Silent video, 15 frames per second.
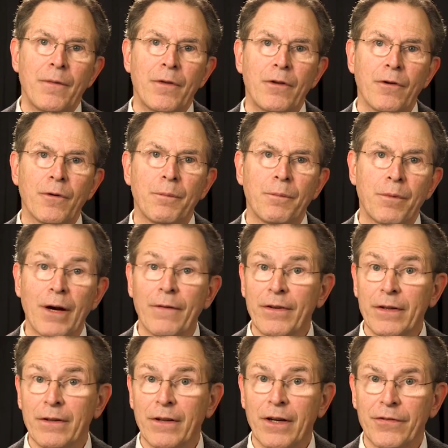your
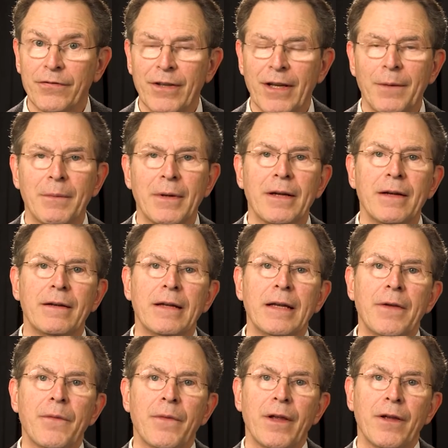profit and loss statement
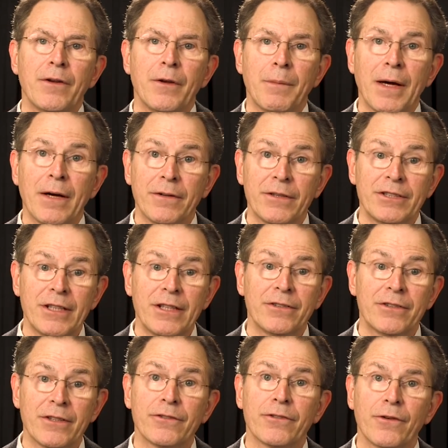and your balance
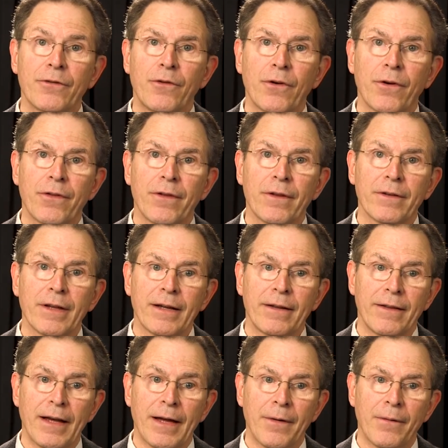sheets and so forth like
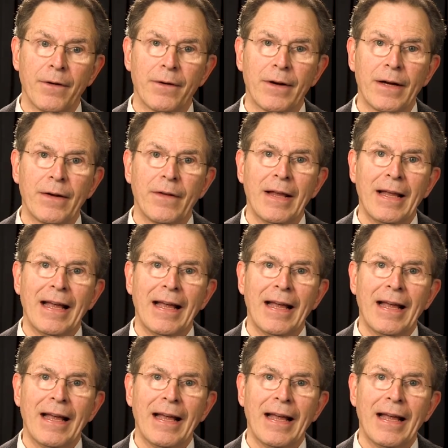that. All right.